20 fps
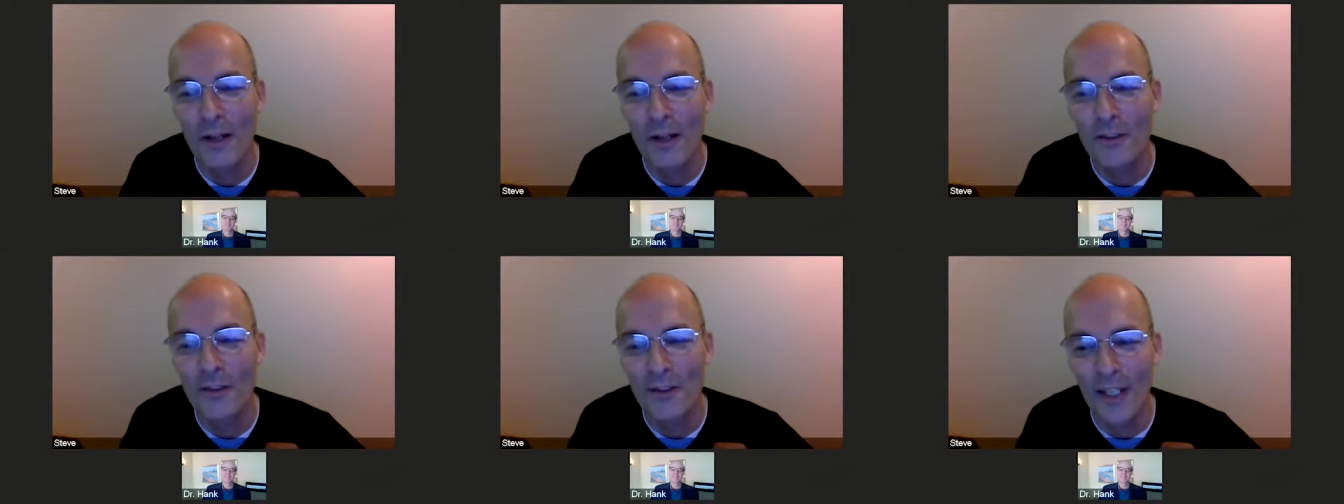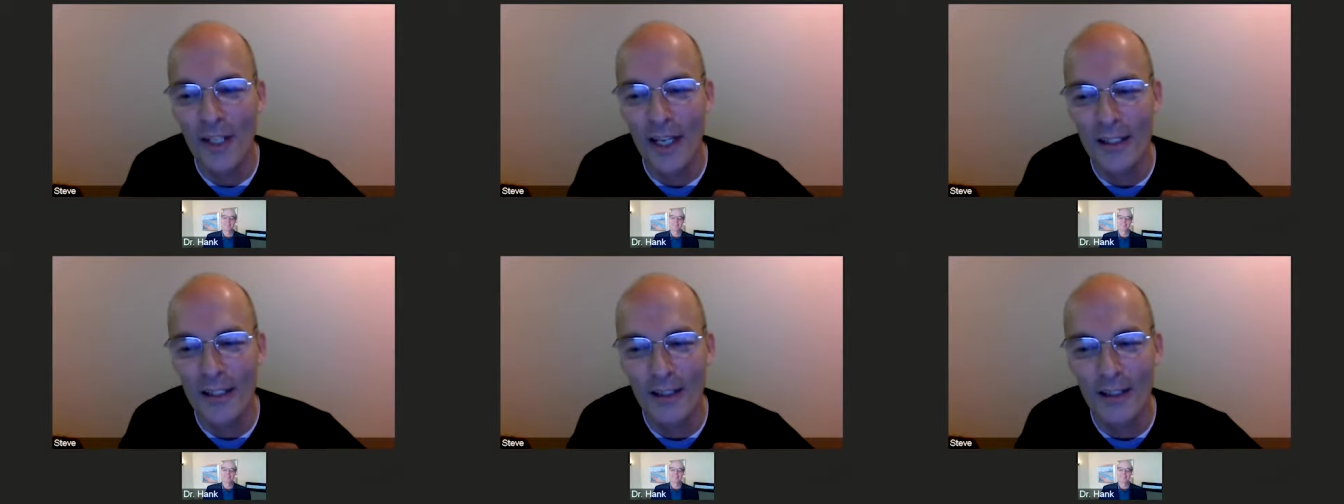after
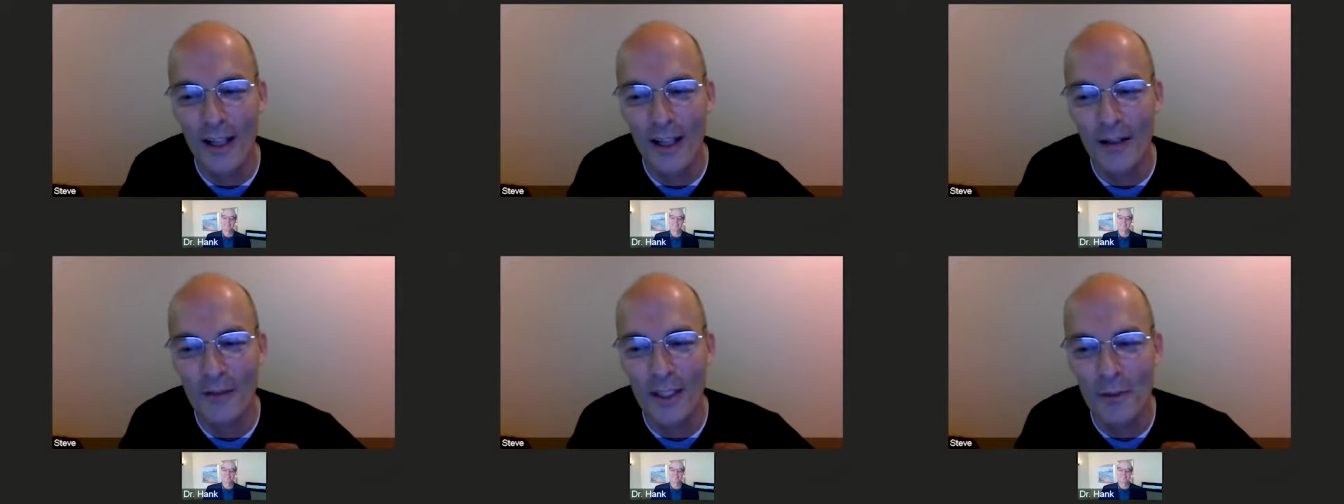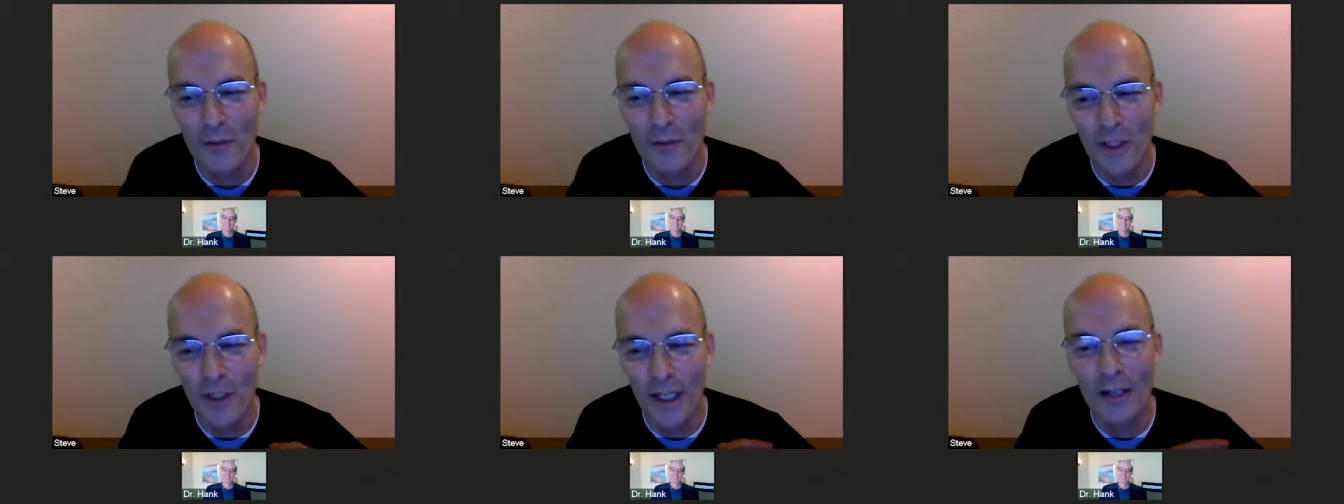nine eleven.
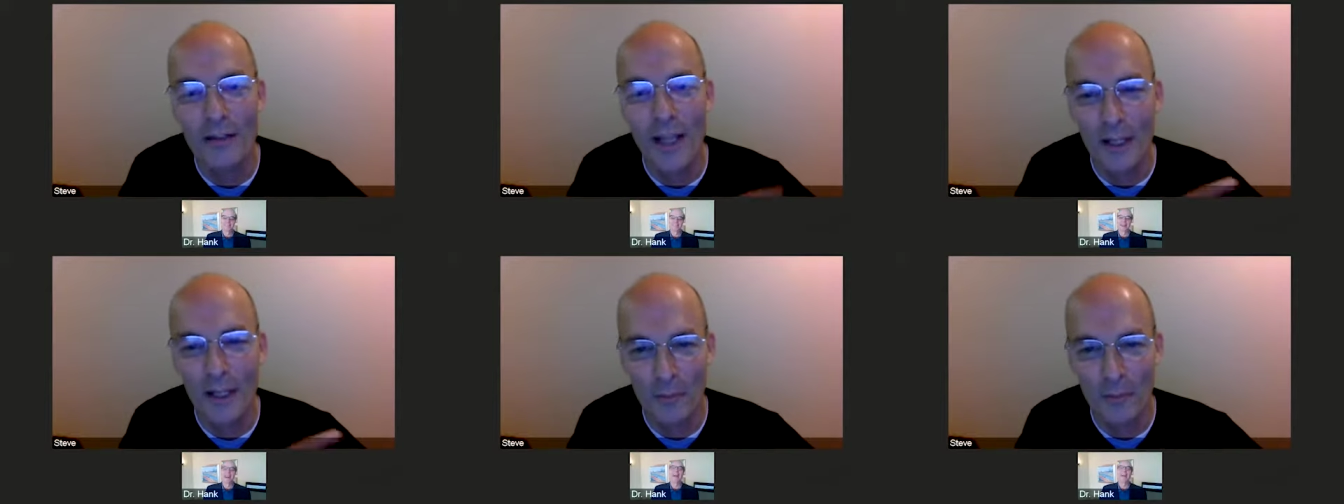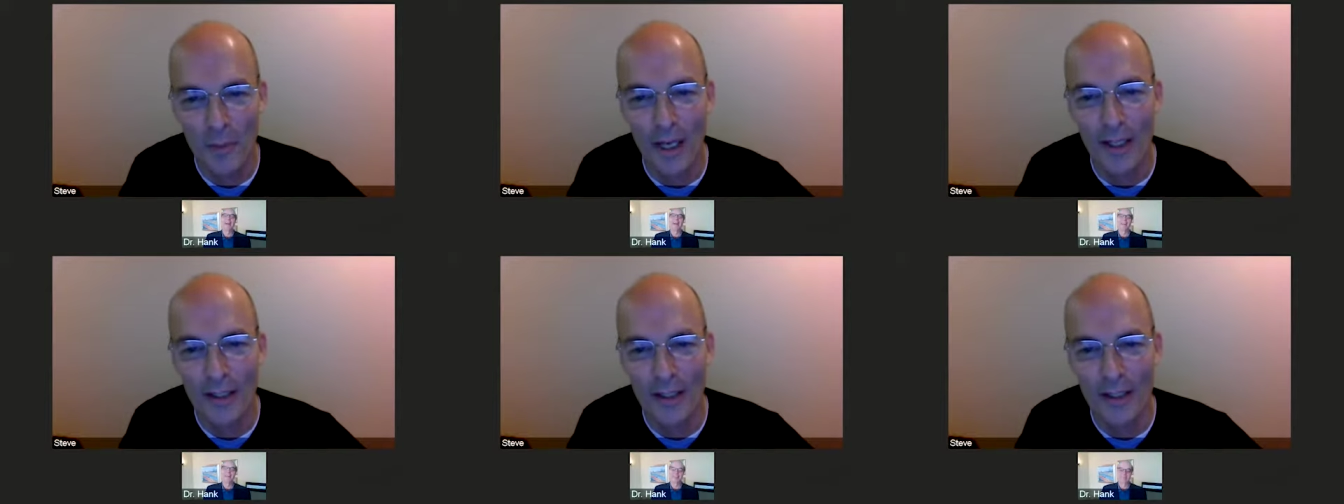I was an airline
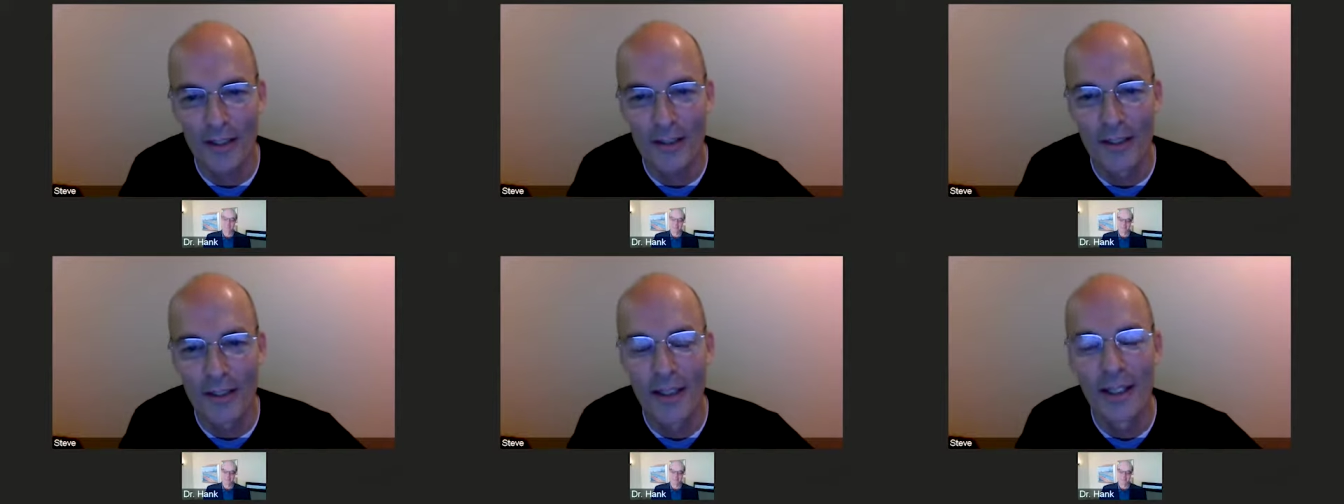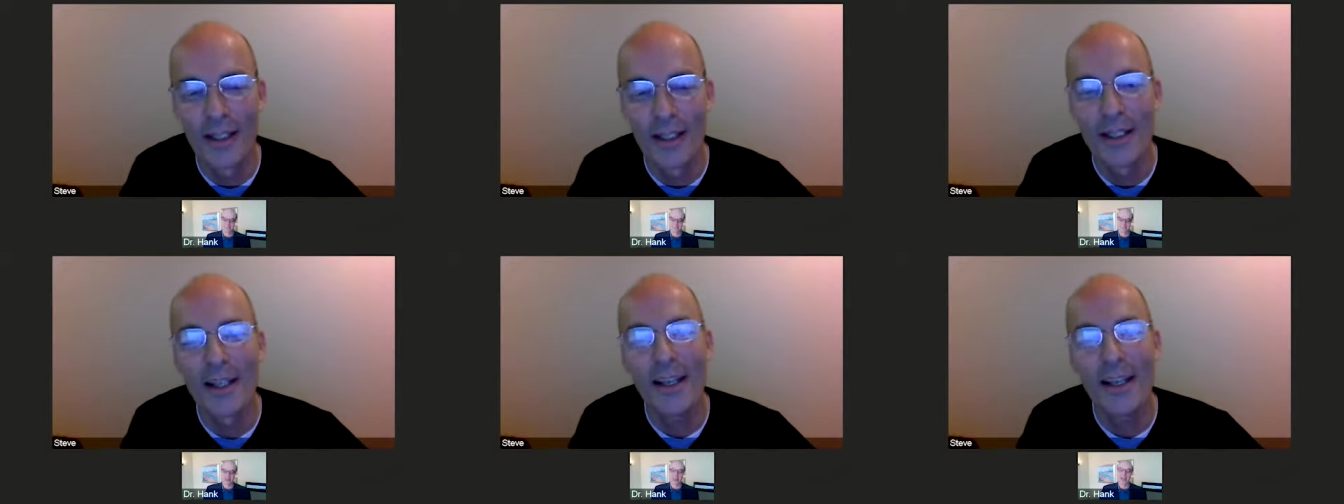pilot.
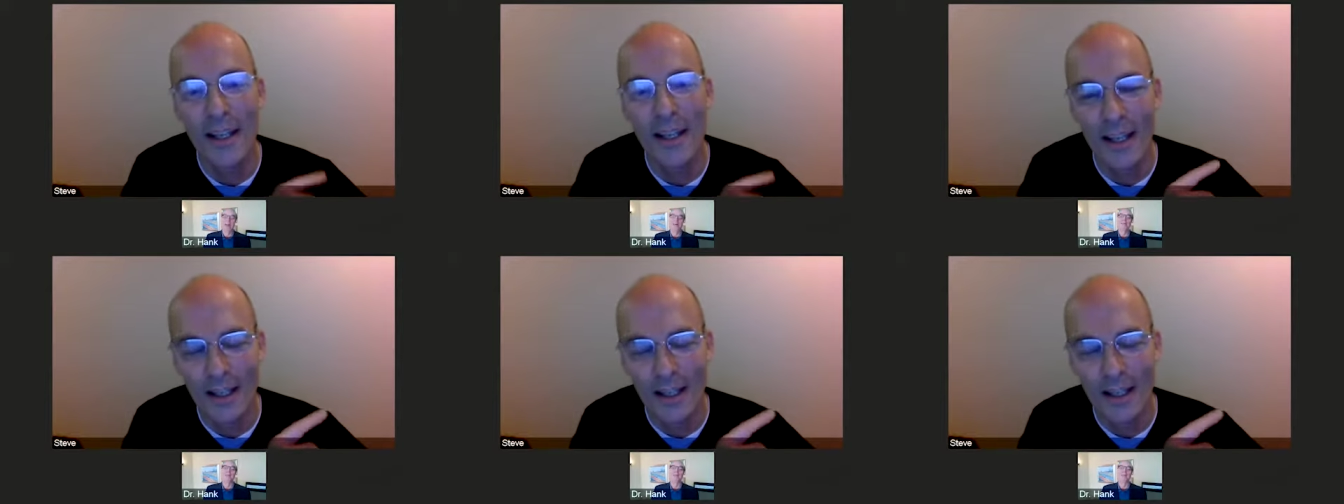Wow.